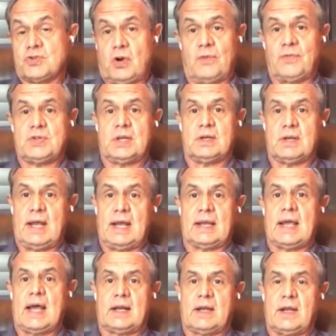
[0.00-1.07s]
just servicing the
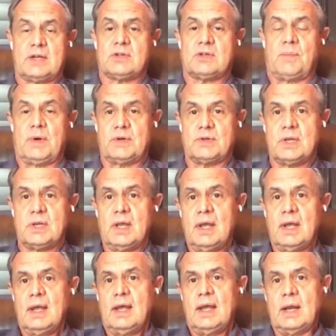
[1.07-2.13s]
heck out of customers
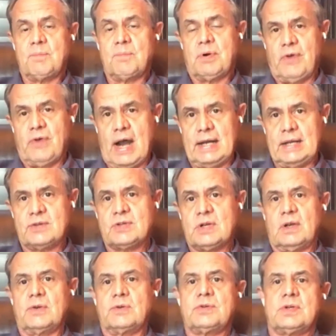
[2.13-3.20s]
and providing
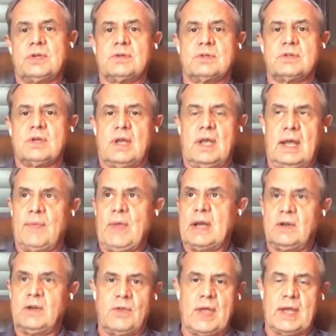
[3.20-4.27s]
solutions.
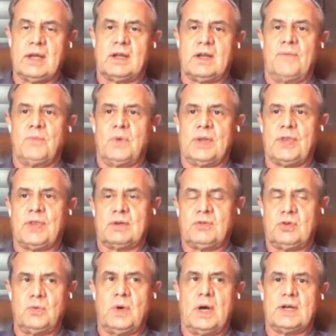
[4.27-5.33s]
And they knew they could come
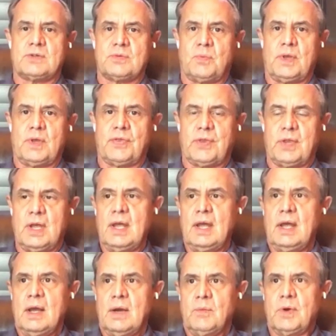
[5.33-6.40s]
to us
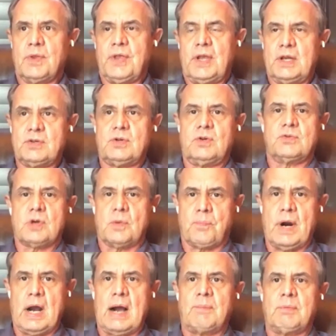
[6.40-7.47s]
with
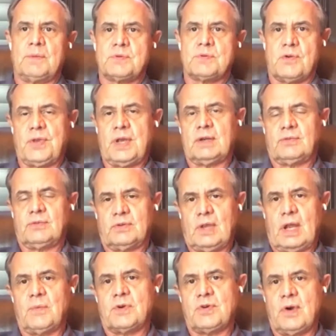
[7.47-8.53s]
issues or problems or things
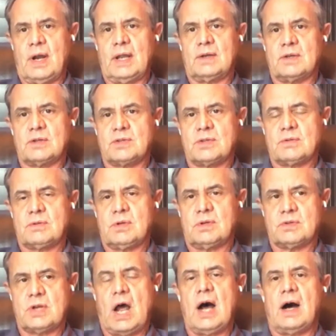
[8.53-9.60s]
that they were trying
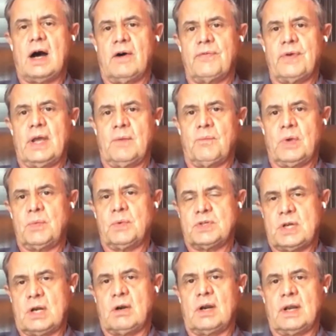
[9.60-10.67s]
to solve, and we would